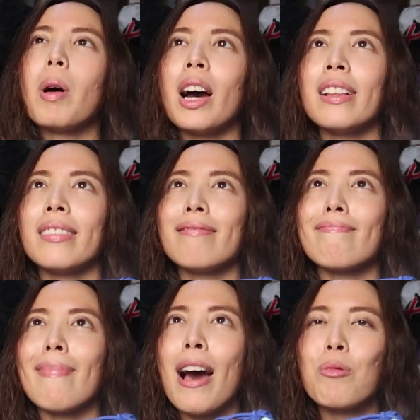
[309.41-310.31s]
but
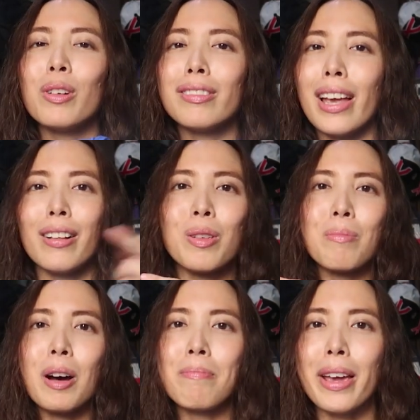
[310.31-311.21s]
I will tell you
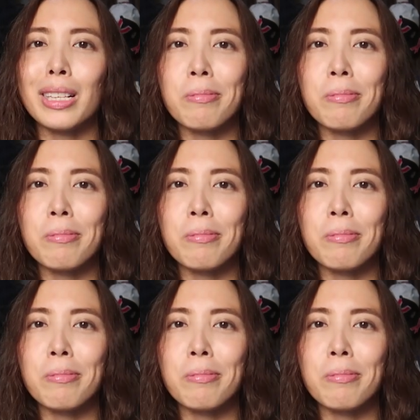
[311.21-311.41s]
about my